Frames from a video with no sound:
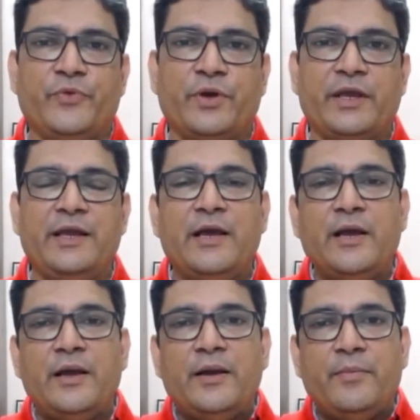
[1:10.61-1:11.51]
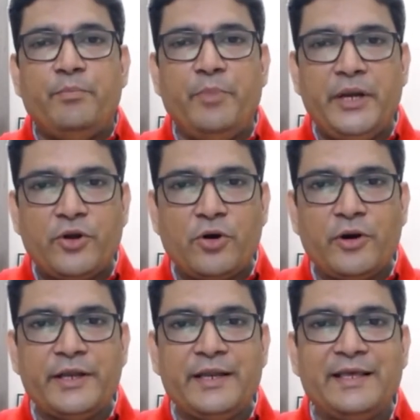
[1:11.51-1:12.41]
Okay,
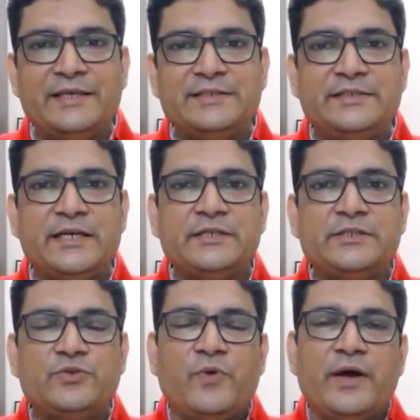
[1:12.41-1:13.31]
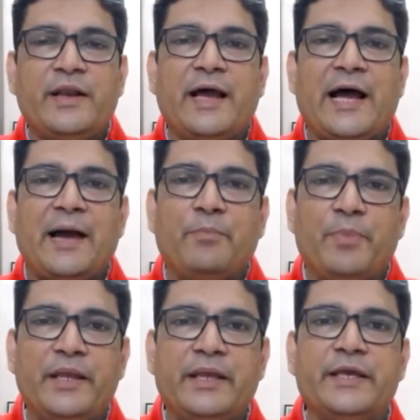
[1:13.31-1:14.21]
Bitcoin is just one
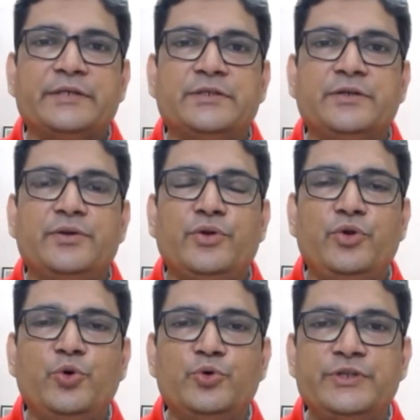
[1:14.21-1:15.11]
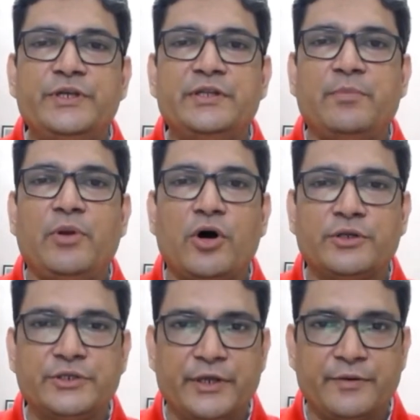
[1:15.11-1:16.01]
application using the
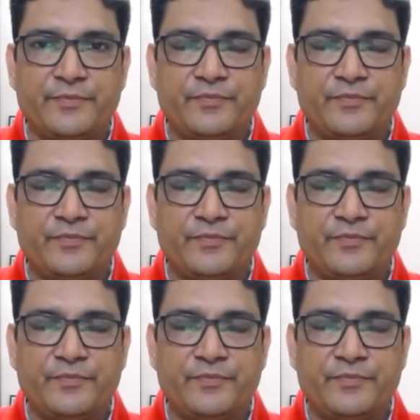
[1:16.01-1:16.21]
blockchain.